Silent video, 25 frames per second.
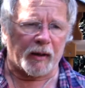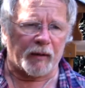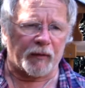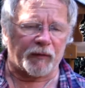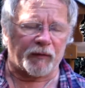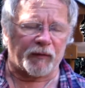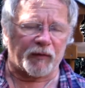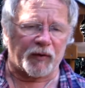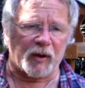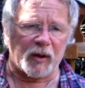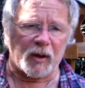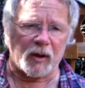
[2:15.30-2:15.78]

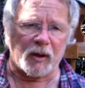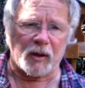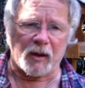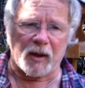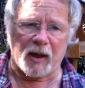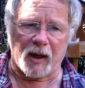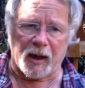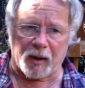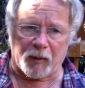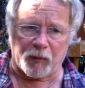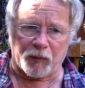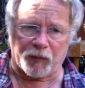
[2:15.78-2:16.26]
and seen
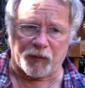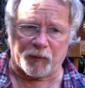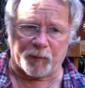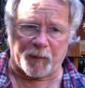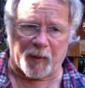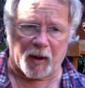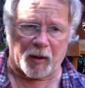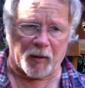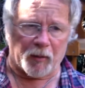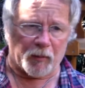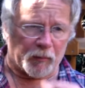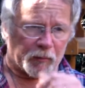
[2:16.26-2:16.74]
house
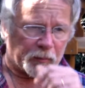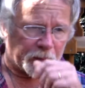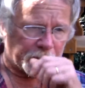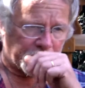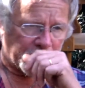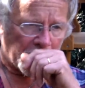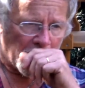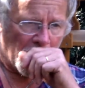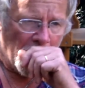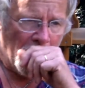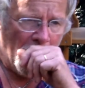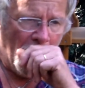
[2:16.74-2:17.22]

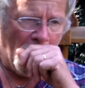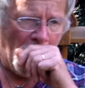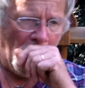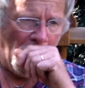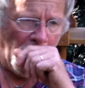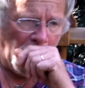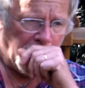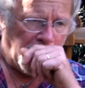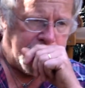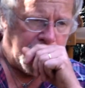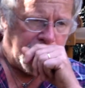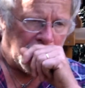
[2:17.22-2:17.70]

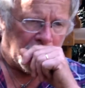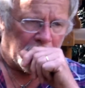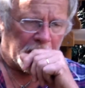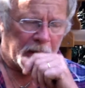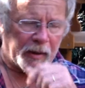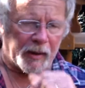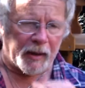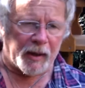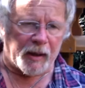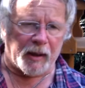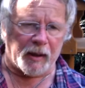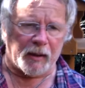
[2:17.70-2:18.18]
sparrows
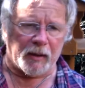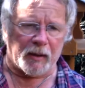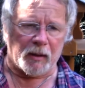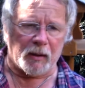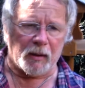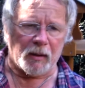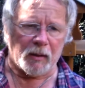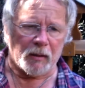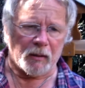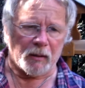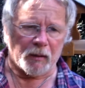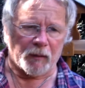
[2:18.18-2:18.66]

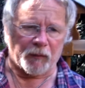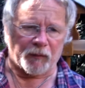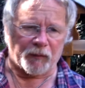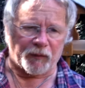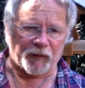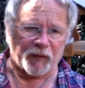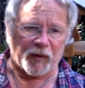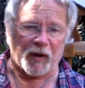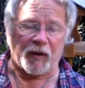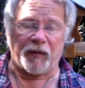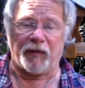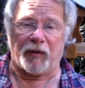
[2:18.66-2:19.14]
in
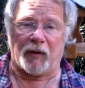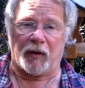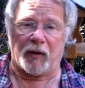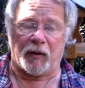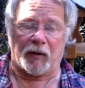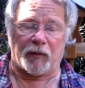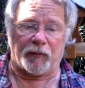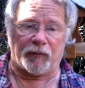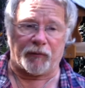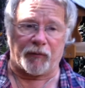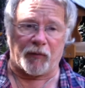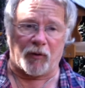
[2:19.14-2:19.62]

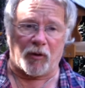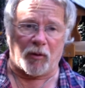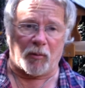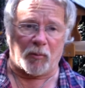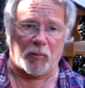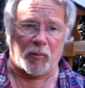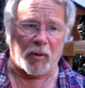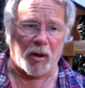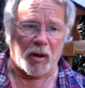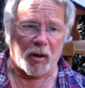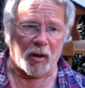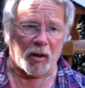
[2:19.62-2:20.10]
cities
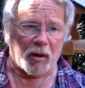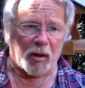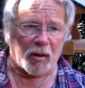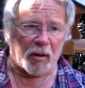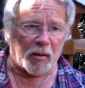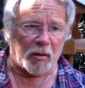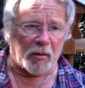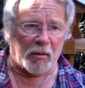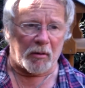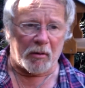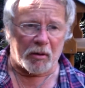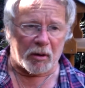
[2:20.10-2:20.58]
from
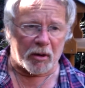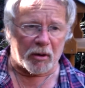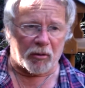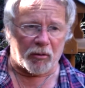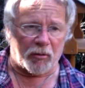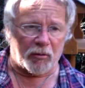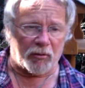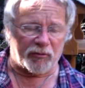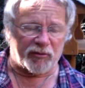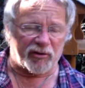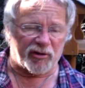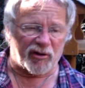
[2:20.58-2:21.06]
Hong
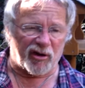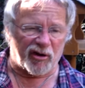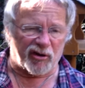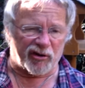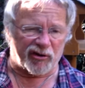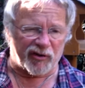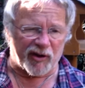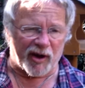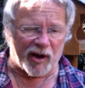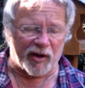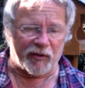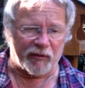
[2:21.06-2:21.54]
Kong to
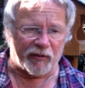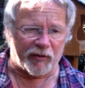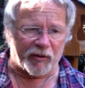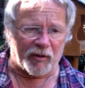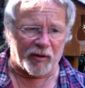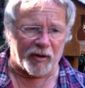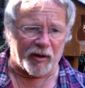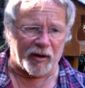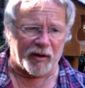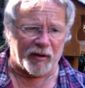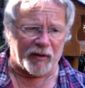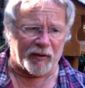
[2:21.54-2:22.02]
Los
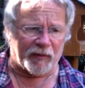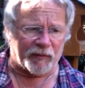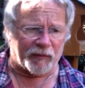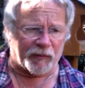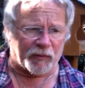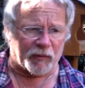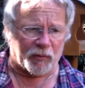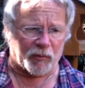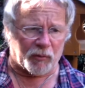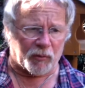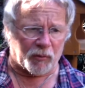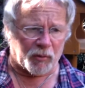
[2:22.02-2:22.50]
Angeles
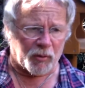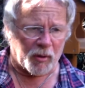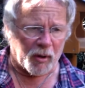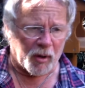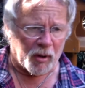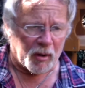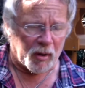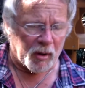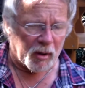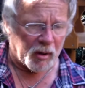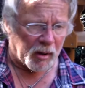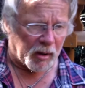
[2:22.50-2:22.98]
to
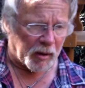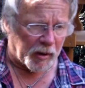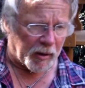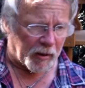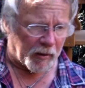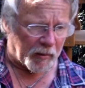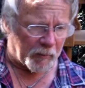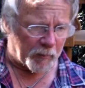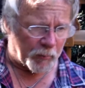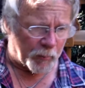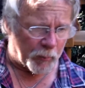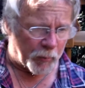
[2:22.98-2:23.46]

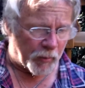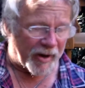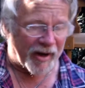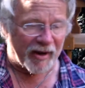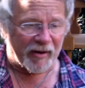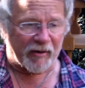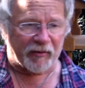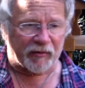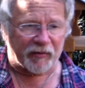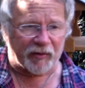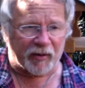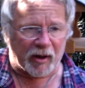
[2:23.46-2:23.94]

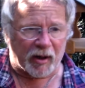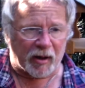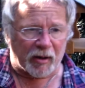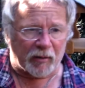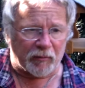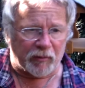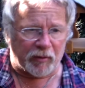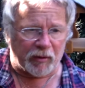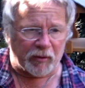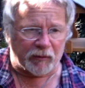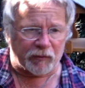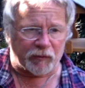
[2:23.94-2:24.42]
Buenos
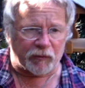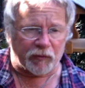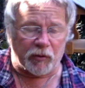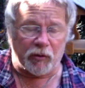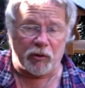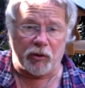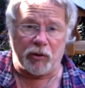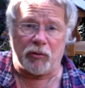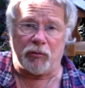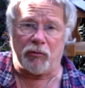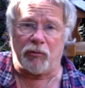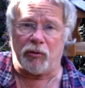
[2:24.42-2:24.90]
Aires to
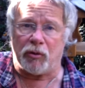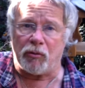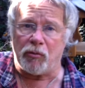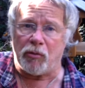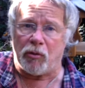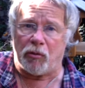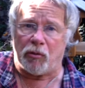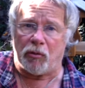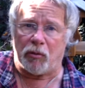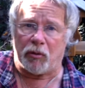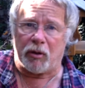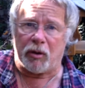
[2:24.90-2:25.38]
New
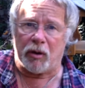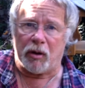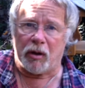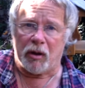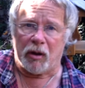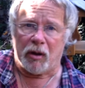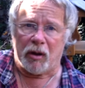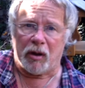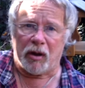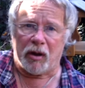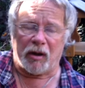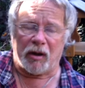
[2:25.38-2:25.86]
York.
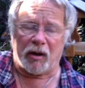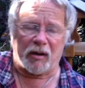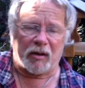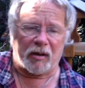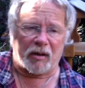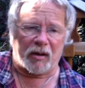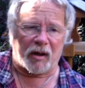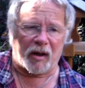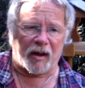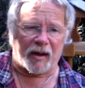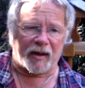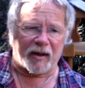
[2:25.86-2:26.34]

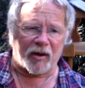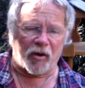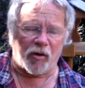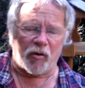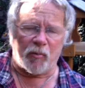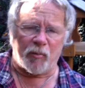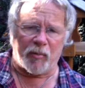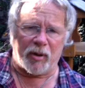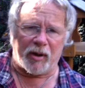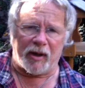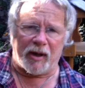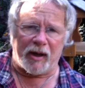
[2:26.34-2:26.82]
And I
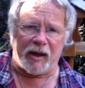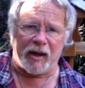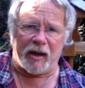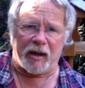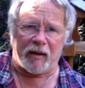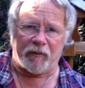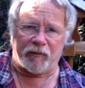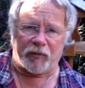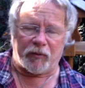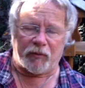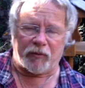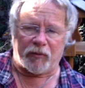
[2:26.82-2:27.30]
can't
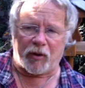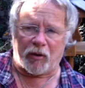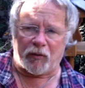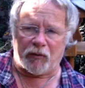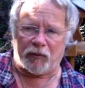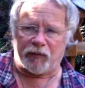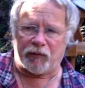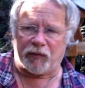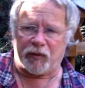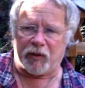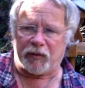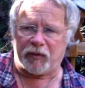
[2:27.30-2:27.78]
believe that
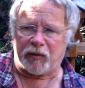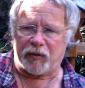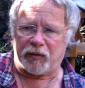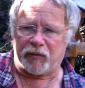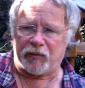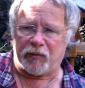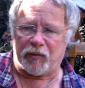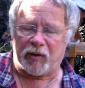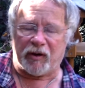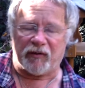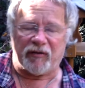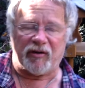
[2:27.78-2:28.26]
those
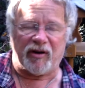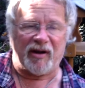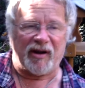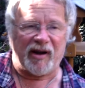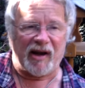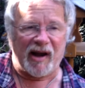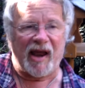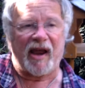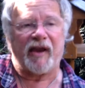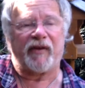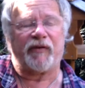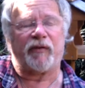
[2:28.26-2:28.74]
cities are
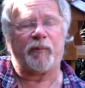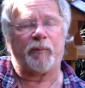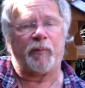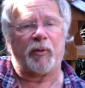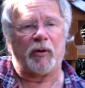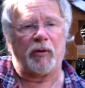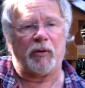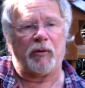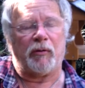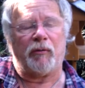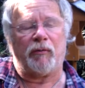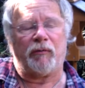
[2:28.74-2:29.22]
actually less
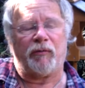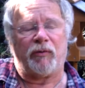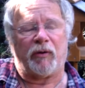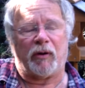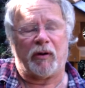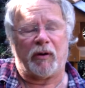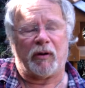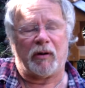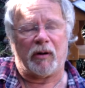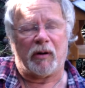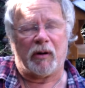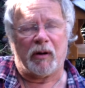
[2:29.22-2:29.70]

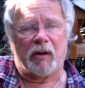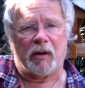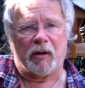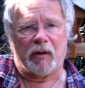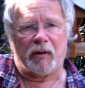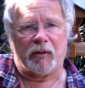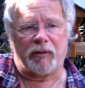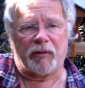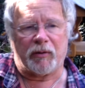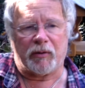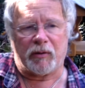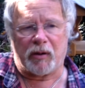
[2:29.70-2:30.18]
polluted
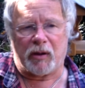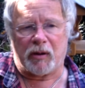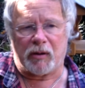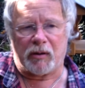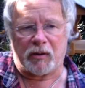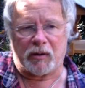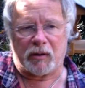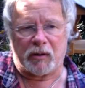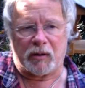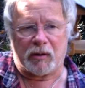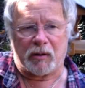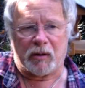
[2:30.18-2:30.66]
than
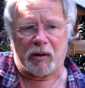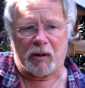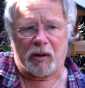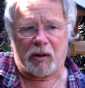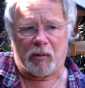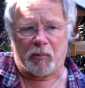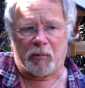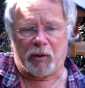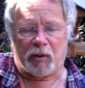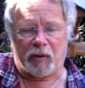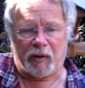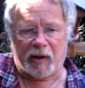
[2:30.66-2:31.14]
London.
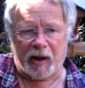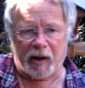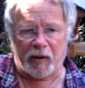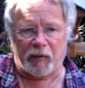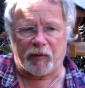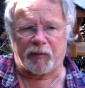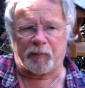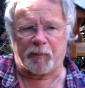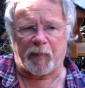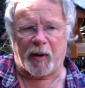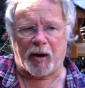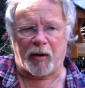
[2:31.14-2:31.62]
But
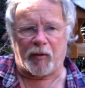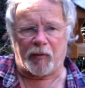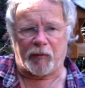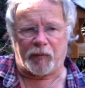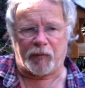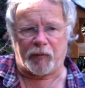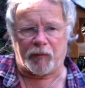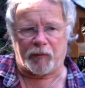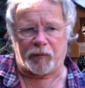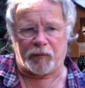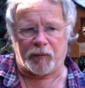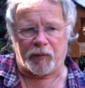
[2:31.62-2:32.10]
house
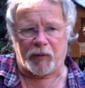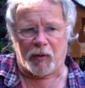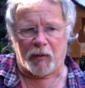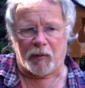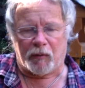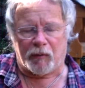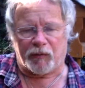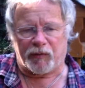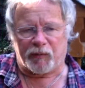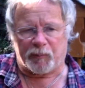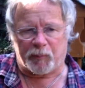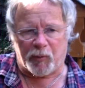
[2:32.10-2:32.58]
sparrows have
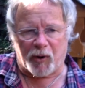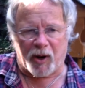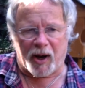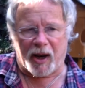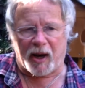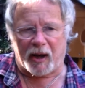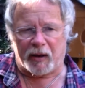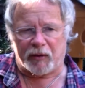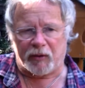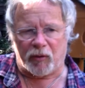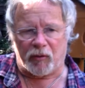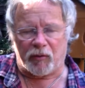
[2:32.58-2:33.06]

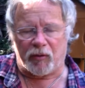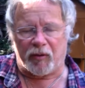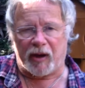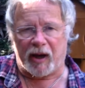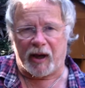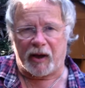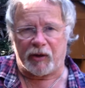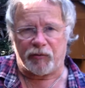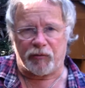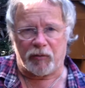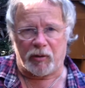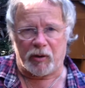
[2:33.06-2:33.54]
spread, not
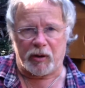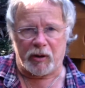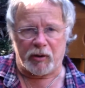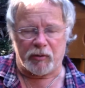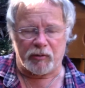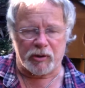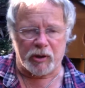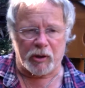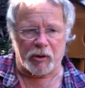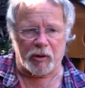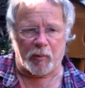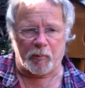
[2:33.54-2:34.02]
naturally,
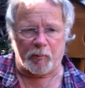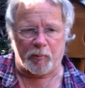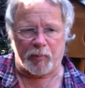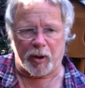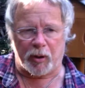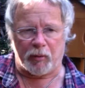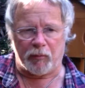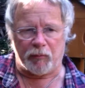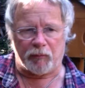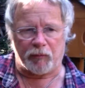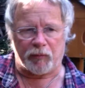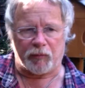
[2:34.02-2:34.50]
usually on
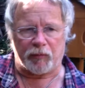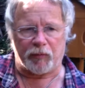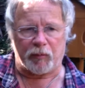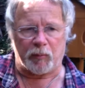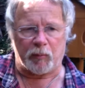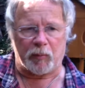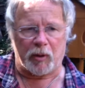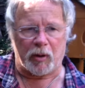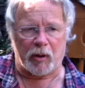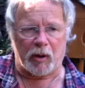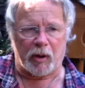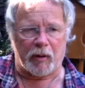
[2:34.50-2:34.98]
boats or
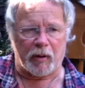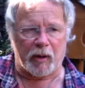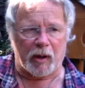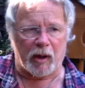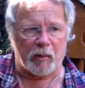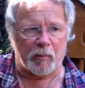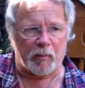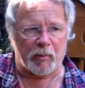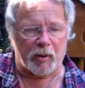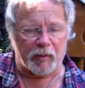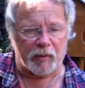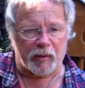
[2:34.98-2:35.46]
something like
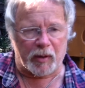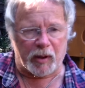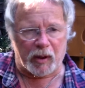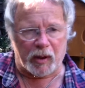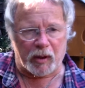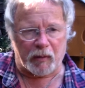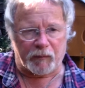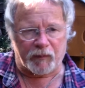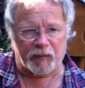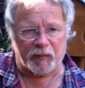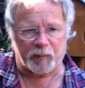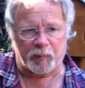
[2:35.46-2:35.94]
that, but
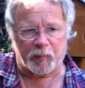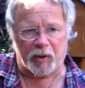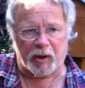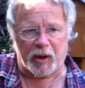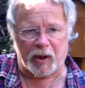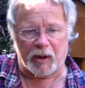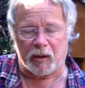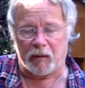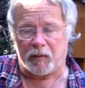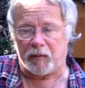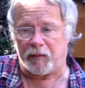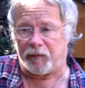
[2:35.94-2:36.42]
they have
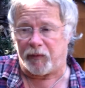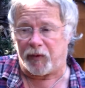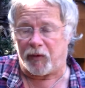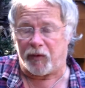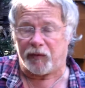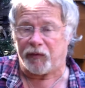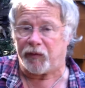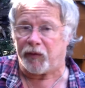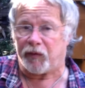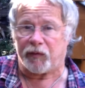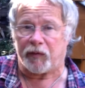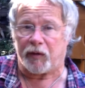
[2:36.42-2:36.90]
spread and are
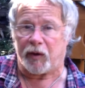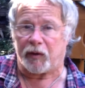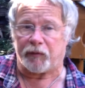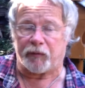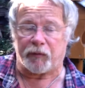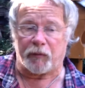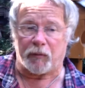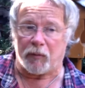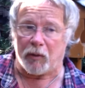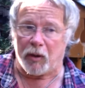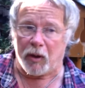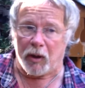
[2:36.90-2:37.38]
very
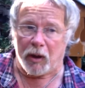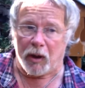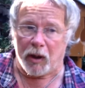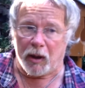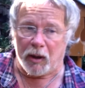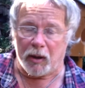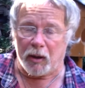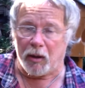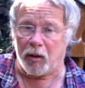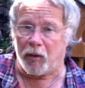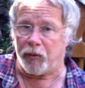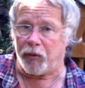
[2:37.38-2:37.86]
successful
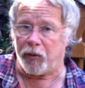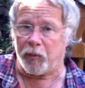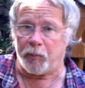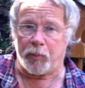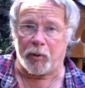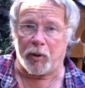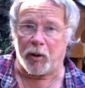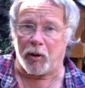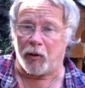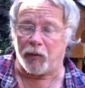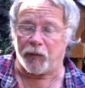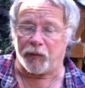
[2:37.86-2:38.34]
in other
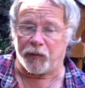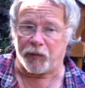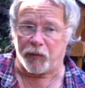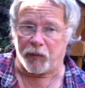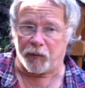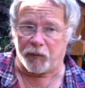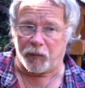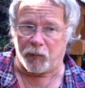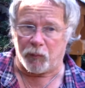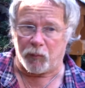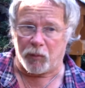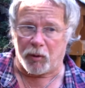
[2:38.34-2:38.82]
parts
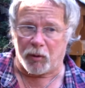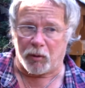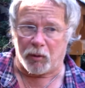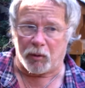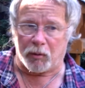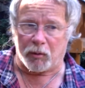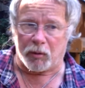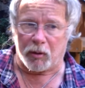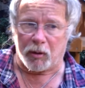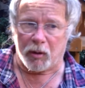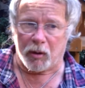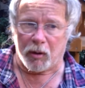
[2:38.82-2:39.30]
of the
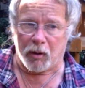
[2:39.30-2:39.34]
world.